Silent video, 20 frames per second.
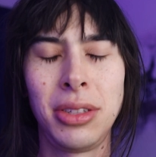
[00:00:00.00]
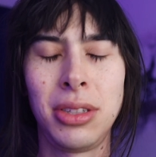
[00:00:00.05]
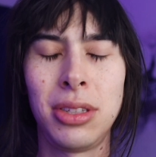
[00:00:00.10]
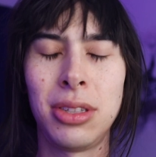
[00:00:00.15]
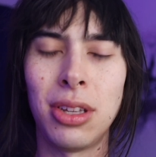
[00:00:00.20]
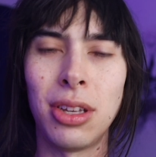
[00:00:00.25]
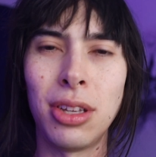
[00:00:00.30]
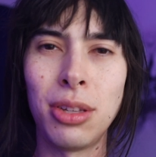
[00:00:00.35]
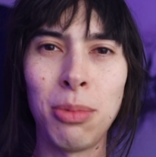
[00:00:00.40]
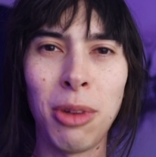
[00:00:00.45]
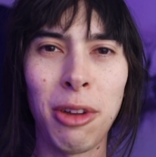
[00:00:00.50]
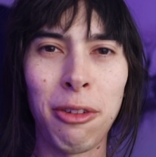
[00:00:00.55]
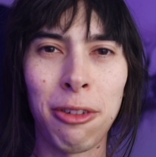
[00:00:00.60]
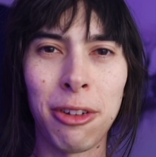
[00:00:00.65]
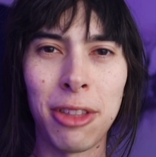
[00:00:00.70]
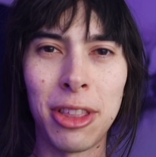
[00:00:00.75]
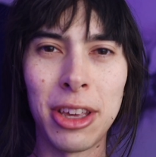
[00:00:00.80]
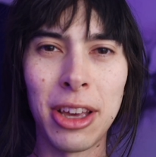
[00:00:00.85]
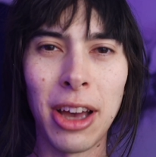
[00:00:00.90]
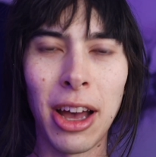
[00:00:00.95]
Excuse me
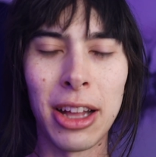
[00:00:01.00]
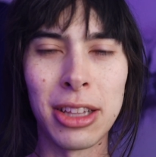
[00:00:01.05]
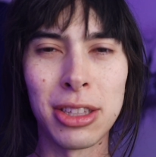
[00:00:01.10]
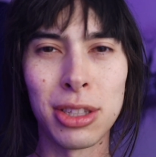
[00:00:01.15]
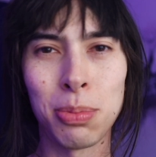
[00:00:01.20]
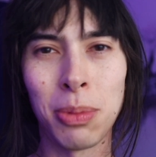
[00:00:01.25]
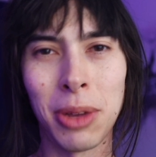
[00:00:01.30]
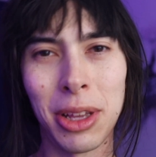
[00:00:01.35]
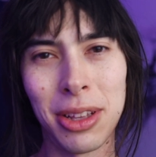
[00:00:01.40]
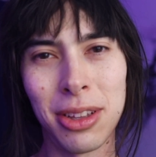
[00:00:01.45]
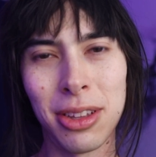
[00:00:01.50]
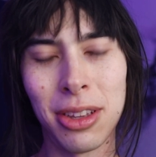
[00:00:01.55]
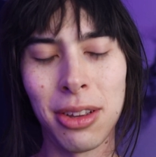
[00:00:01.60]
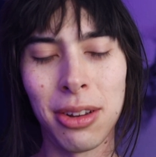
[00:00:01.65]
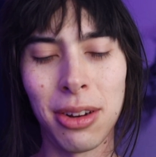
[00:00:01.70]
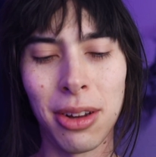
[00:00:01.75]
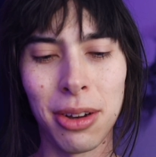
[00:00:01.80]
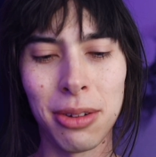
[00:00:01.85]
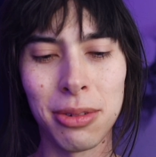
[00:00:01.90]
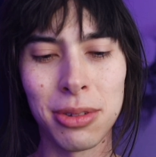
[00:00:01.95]
for the yawns, but you
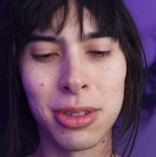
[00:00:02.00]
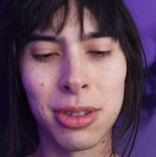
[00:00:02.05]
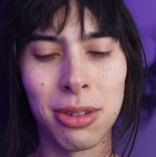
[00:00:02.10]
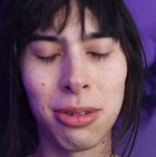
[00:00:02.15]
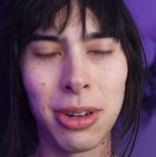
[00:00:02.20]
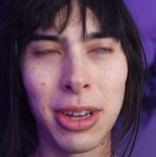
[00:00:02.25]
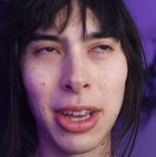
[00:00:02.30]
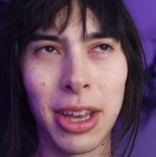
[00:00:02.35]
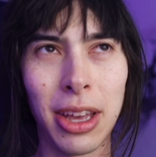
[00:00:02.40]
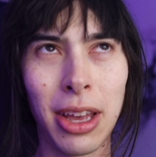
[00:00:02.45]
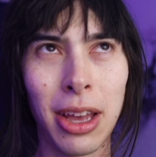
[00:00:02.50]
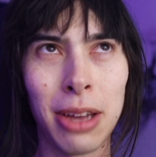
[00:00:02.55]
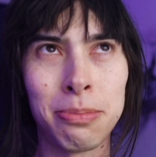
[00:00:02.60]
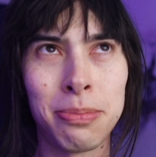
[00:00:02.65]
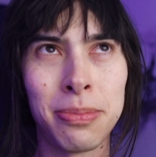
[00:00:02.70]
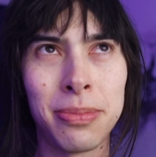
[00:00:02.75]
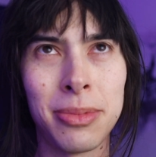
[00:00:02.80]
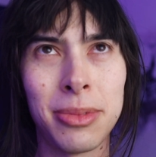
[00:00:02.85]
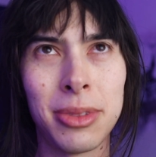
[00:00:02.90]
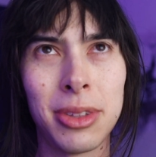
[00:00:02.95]
know, it's 3
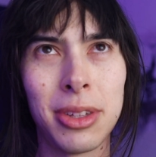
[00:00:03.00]
a.m.